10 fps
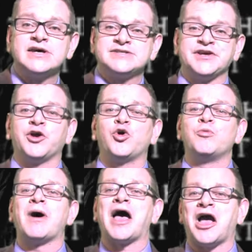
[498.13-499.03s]
Sing
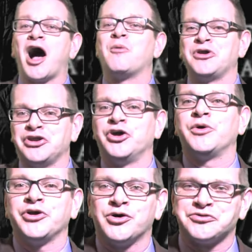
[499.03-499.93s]
Kumbaya when you
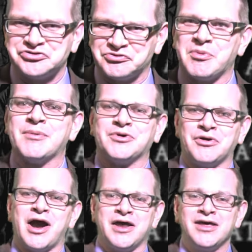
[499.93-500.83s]
do it, you'll always
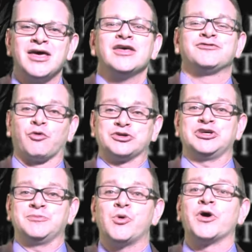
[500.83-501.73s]
remember, right? It's
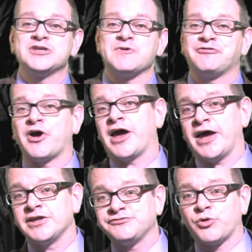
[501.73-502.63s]
14 points, my
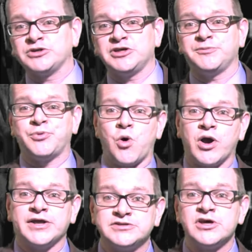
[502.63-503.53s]
friends, 14
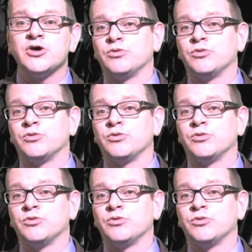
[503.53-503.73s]
points.